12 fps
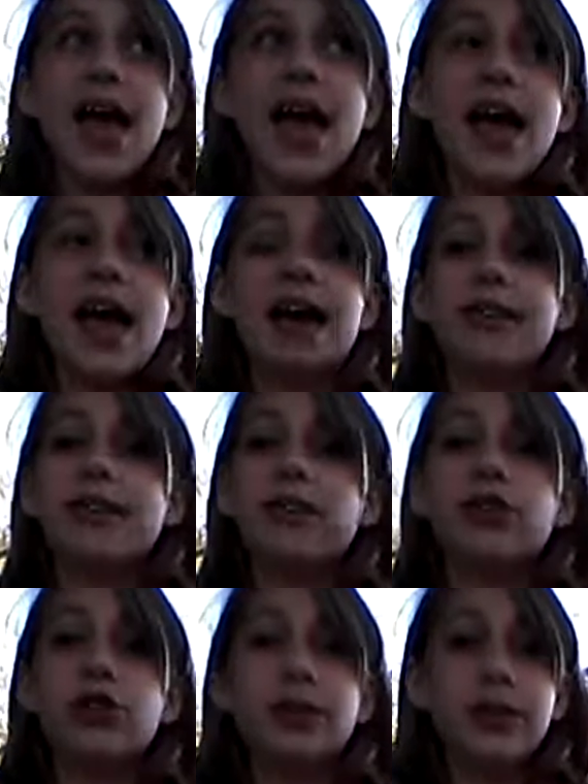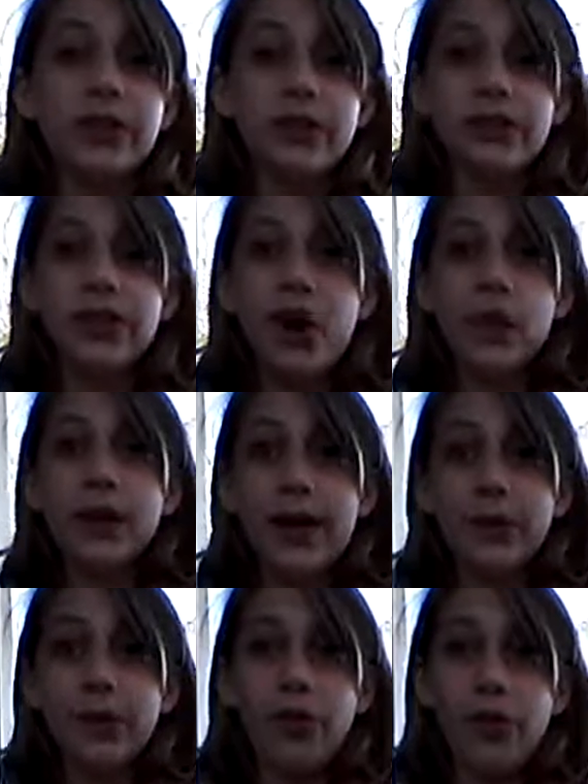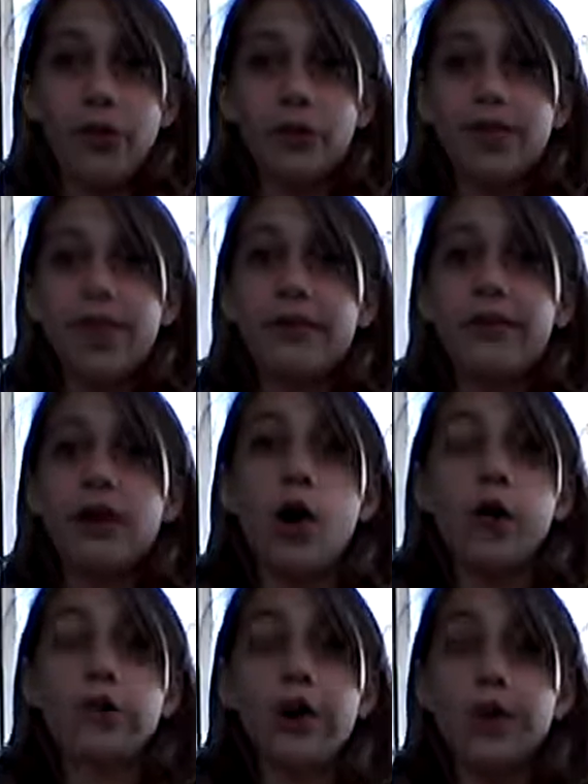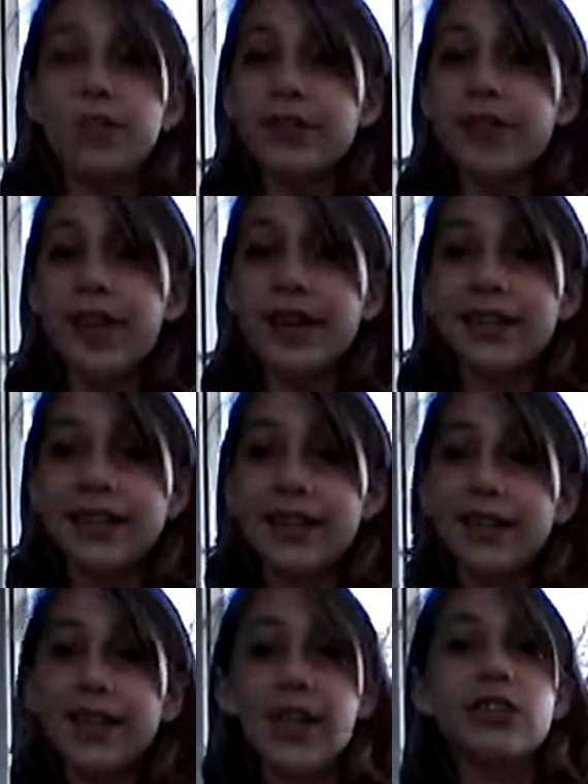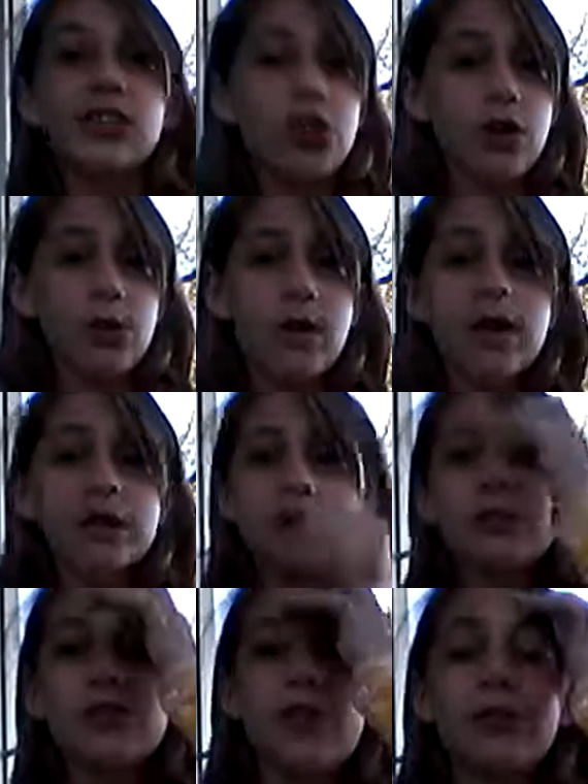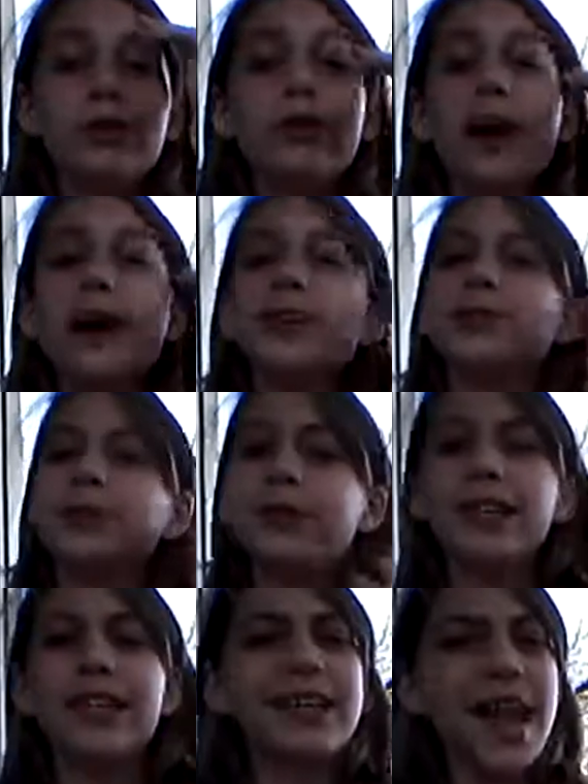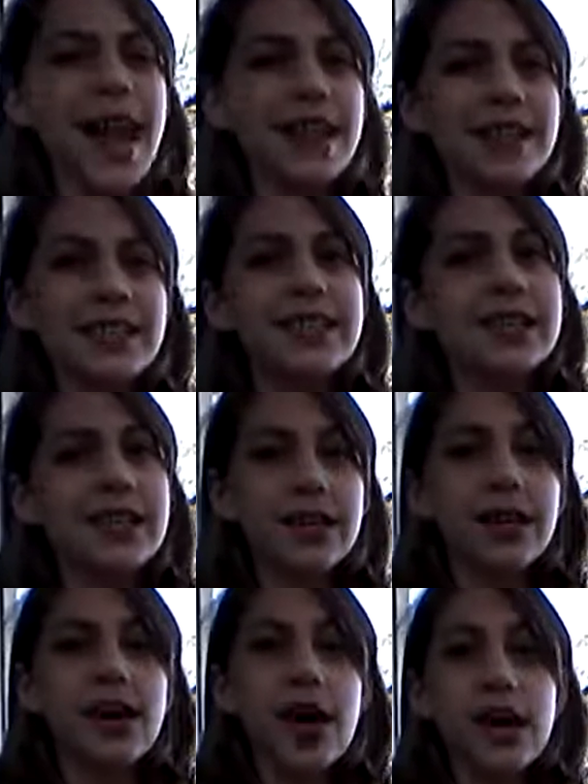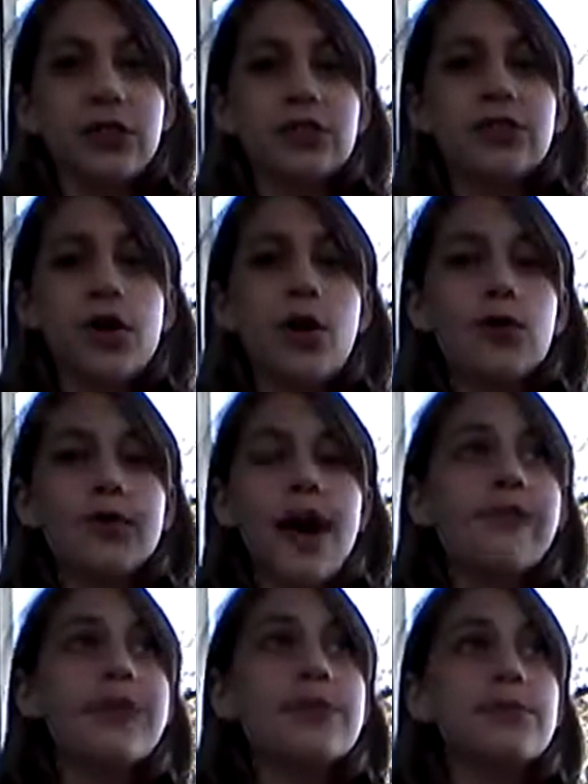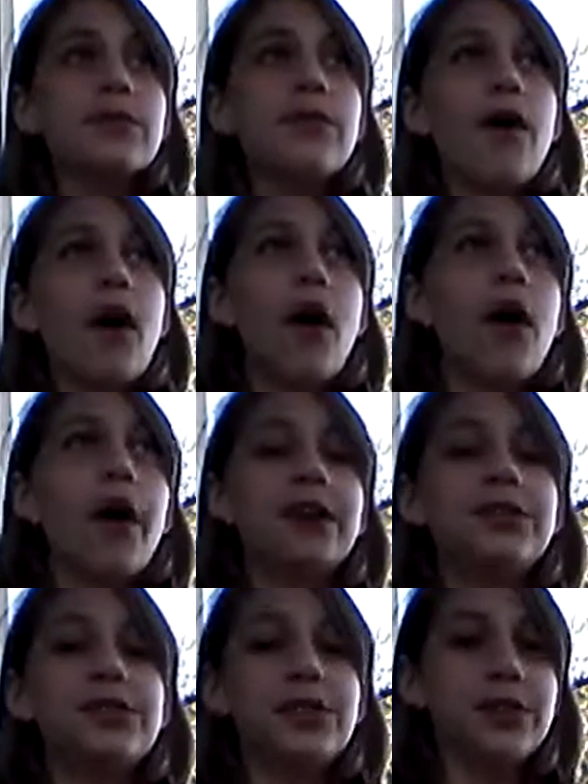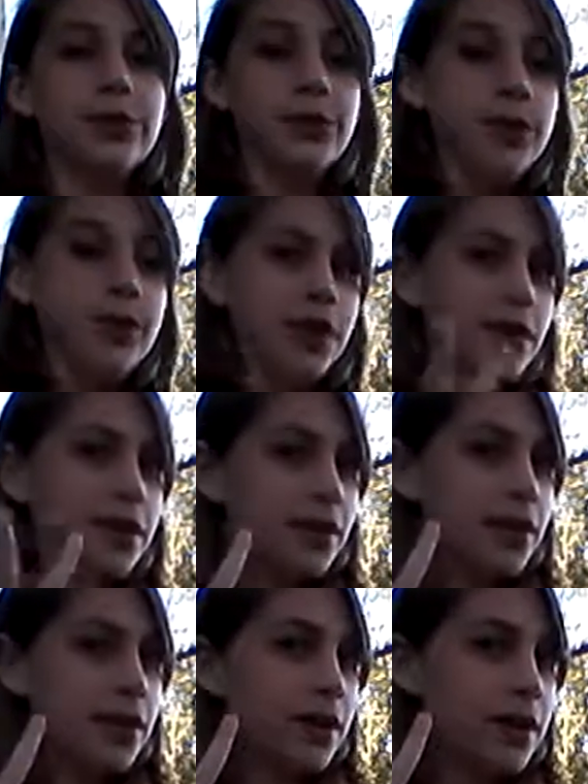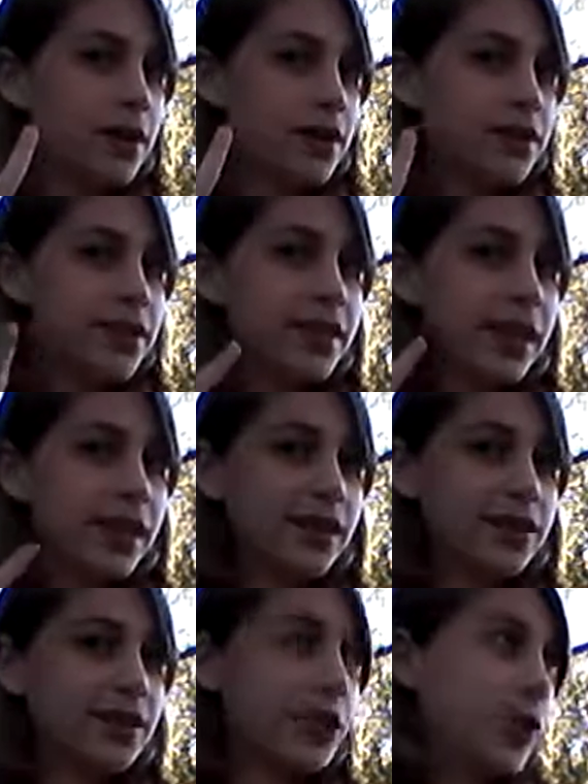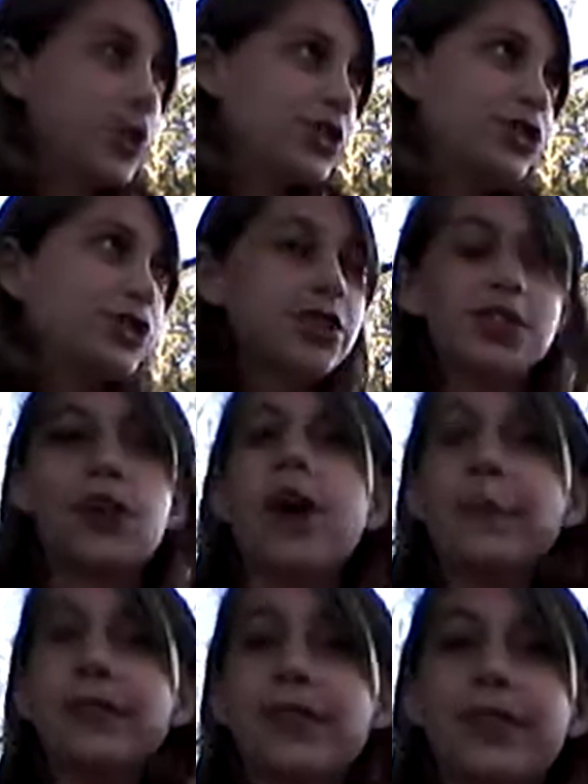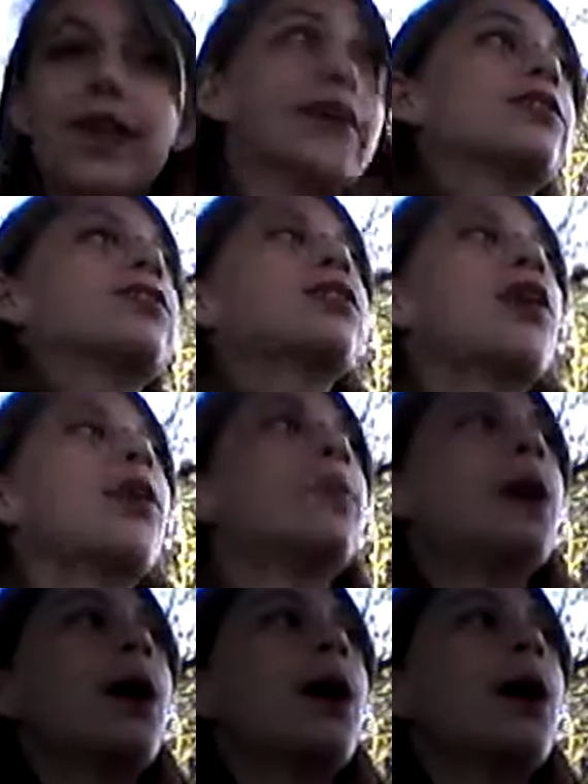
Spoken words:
and they're really slow and up close, and they go over every technique and term, so you guys really can get it. So now let's move on to the second question topic thing. So,